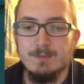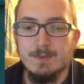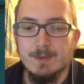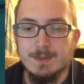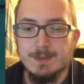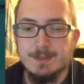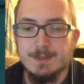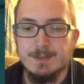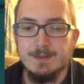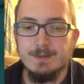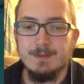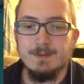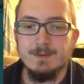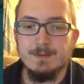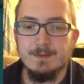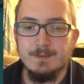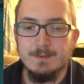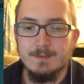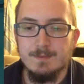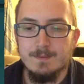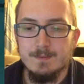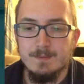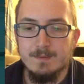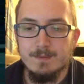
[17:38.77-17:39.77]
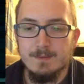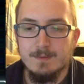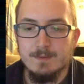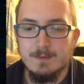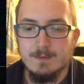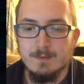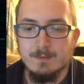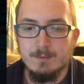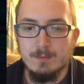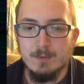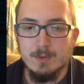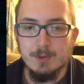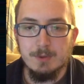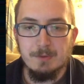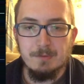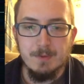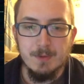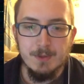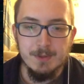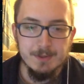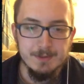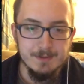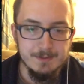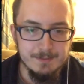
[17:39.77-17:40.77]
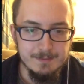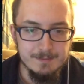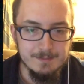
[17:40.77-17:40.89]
work. Work.